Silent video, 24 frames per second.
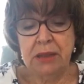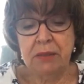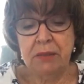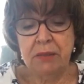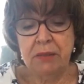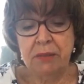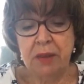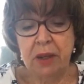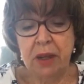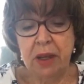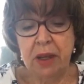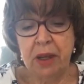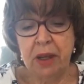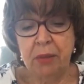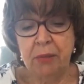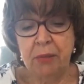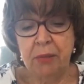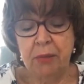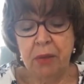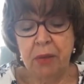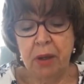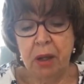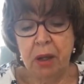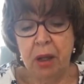
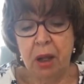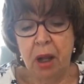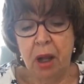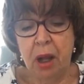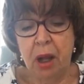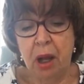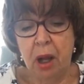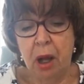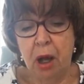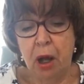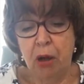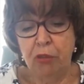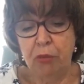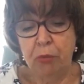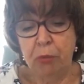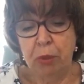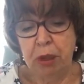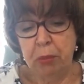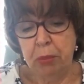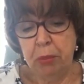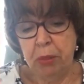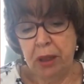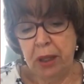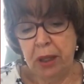of
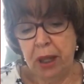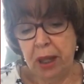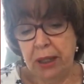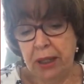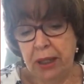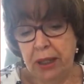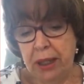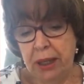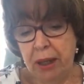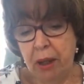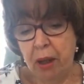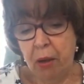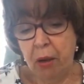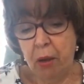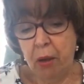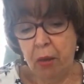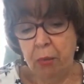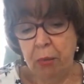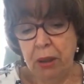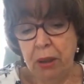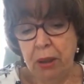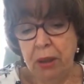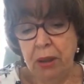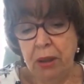people like Lee
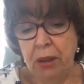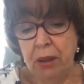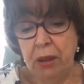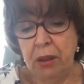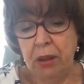Harpin